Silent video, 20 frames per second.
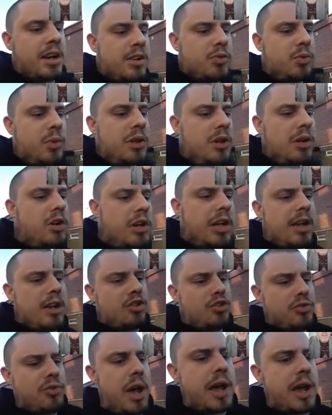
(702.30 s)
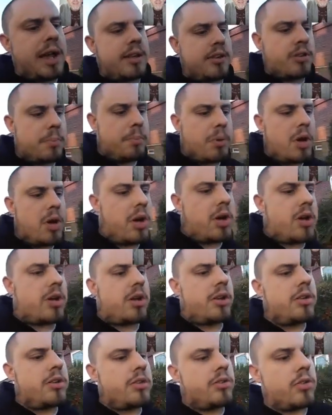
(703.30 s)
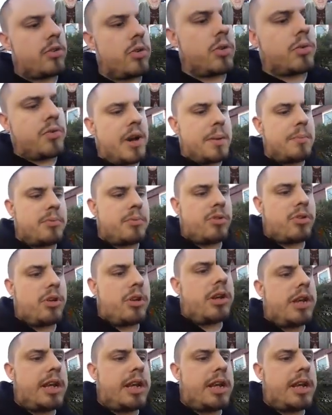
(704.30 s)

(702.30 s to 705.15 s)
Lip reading: when I get a train to Burton to Northampton,